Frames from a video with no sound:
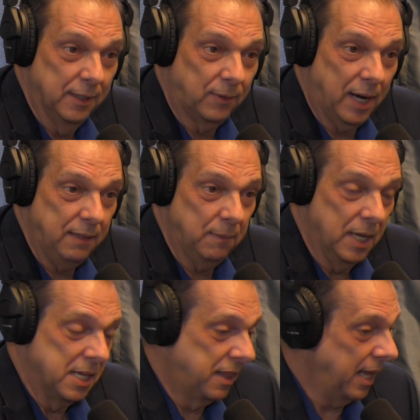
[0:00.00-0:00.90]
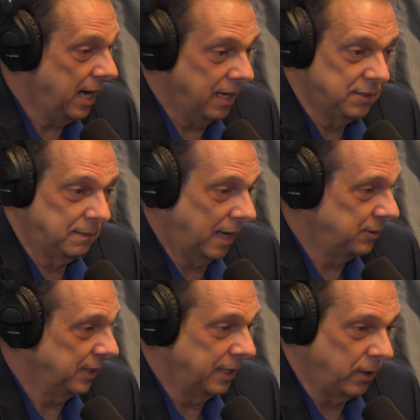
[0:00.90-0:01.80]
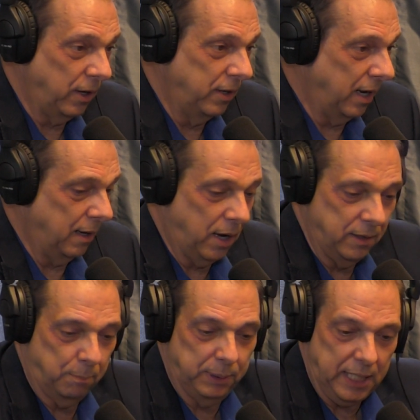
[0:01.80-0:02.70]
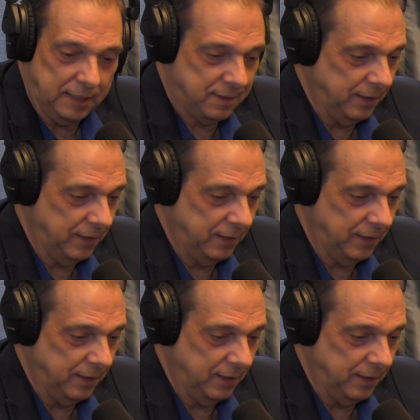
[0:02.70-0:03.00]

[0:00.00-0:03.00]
right, then I send out a blitz,